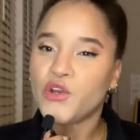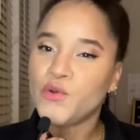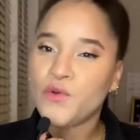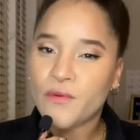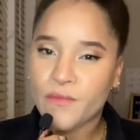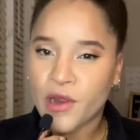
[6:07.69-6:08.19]

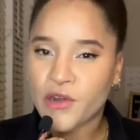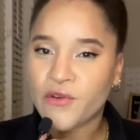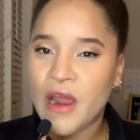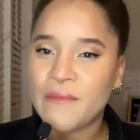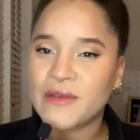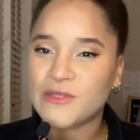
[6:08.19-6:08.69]
Newer
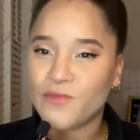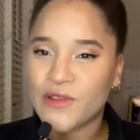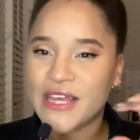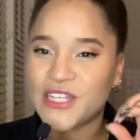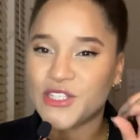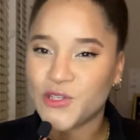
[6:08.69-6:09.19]
monogram is more
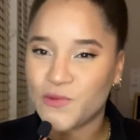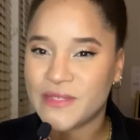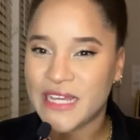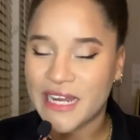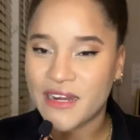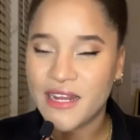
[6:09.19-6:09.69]
like zoomed
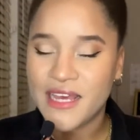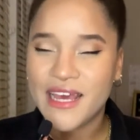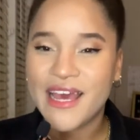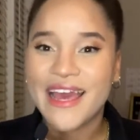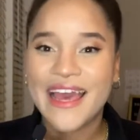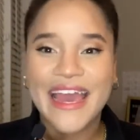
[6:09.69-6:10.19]
in,
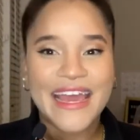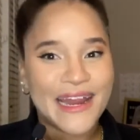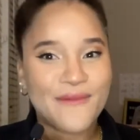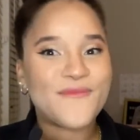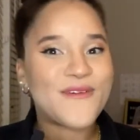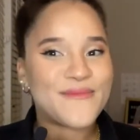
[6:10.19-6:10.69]
and
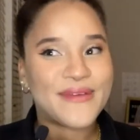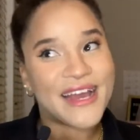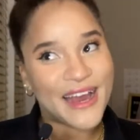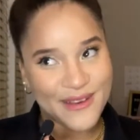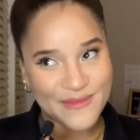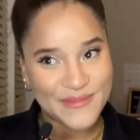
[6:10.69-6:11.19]
I'm warming
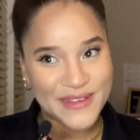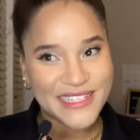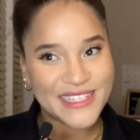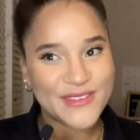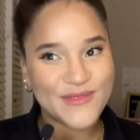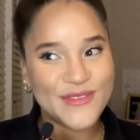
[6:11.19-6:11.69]
up
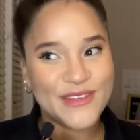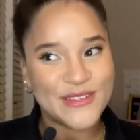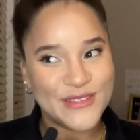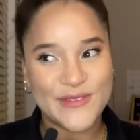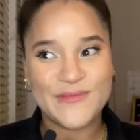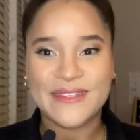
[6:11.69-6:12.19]
to the
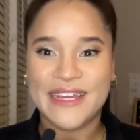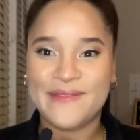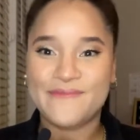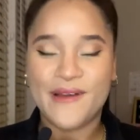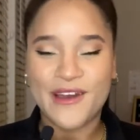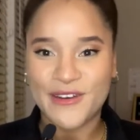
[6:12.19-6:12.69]
zoomed in
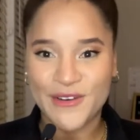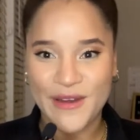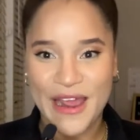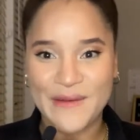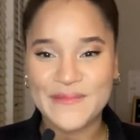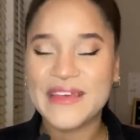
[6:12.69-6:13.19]

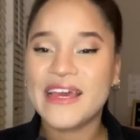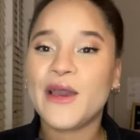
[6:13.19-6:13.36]
monogram.